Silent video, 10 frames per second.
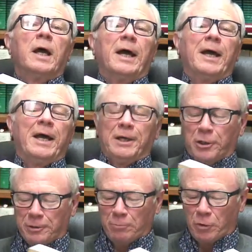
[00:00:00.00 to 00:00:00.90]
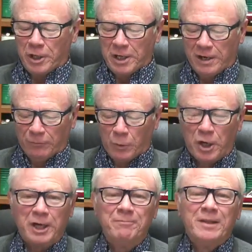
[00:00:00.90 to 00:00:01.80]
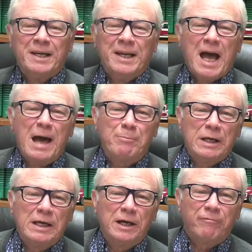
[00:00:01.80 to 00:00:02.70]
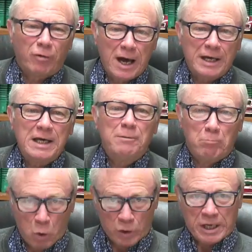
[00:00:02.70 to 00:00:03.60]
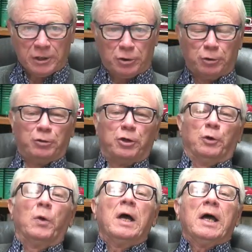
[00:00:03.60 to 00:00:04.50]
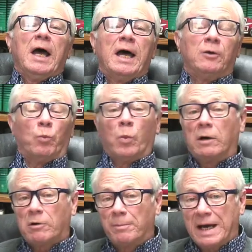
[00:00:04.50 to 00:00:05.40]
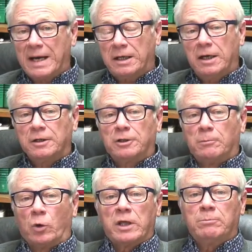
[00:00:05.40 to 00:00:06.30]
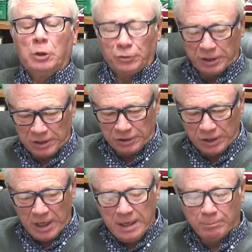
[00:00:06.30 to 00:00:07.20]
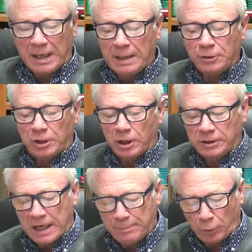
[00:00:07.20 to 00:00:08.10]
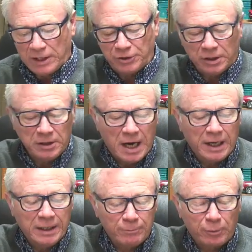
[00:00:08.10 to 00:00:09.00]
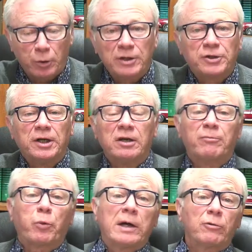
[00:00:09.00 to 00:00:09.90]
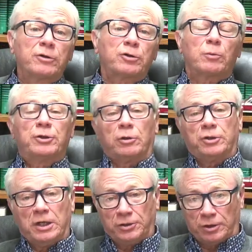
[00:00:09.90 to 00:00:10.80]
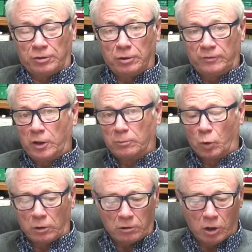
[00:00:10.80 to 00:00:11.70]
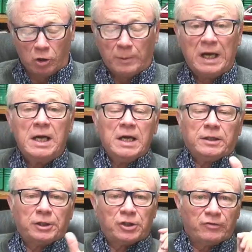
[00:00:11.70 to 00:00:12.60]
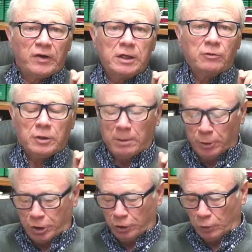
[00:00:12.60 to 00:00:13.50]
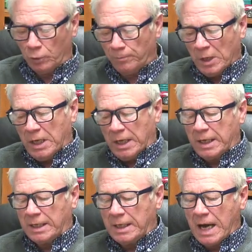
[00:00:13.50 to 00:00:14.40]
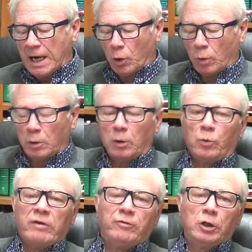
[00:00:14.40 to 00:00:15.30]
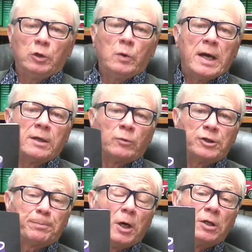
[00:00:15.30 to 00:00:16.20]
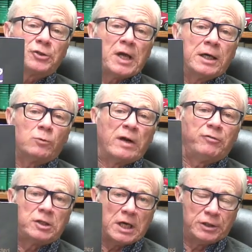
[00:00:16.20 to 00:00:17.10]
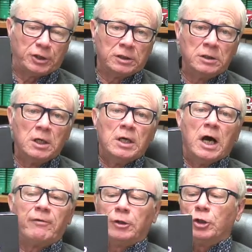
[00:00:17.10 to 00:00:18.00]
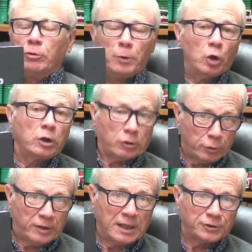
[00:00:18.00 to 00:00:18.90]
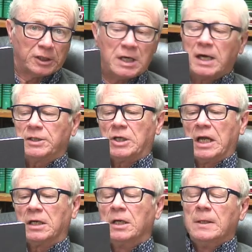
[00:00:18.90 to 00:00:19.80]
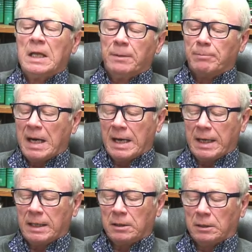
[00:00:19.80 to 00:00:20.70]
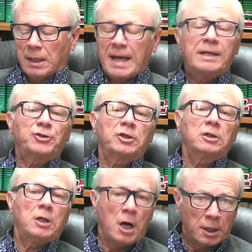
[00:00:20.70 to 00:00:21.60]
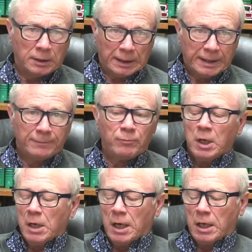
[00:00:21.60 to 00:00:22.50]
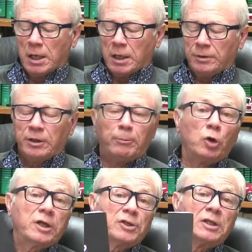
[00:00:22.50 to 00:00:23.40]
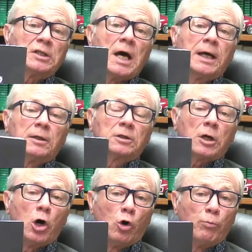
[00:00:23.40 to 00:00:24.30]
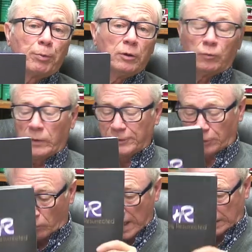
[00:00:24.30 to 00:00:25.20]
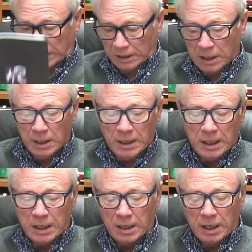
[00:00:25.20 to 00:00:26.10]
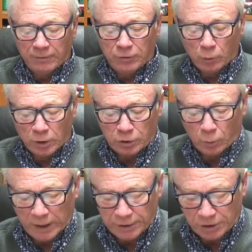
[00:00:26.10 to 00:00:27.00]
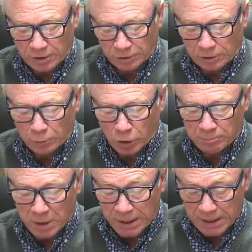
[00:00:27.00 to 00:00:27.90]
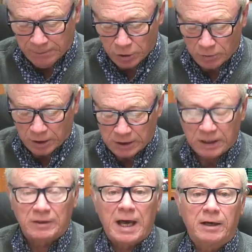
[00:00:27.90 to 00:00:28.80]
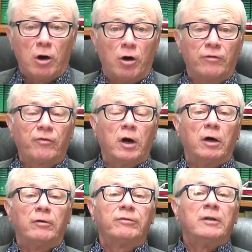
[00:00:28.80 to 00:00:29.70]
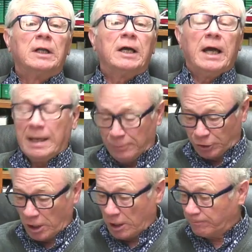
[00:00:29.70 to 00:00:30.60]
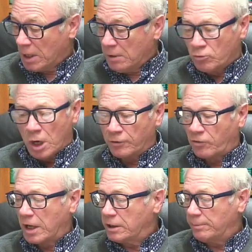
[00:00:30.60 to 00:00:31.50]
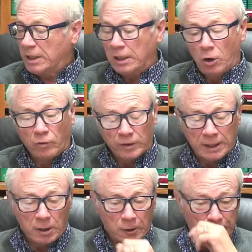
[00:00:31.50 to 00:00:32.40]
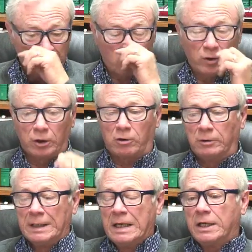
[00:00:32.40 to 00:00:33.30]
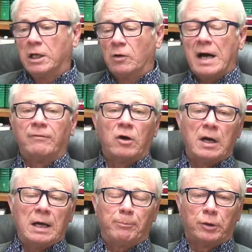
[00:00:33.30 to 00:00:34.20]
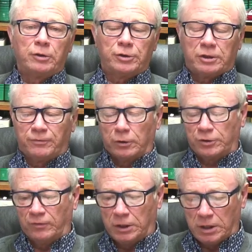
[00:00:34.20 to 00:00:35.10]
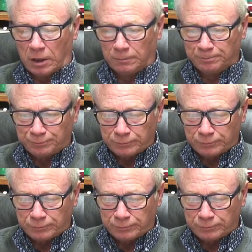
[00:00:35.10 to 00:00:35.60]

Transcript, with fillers: Hey, good morning, everyone. Happy Friday morning to you, and welcome back to Morning Musings. My name is Don K. Preston. I am the president of Preterist Research Institute of Ardmore, Oklahoma. This is video number two in our review and response and refutation of a new book, 2019, by Lance Conley. Uh, the book is entitled Hope Resurrected. If you want to waste some good money, you can get that off of Amazon. Not trying to be overly harsh or critical. You know, I've, uh, I produced the first video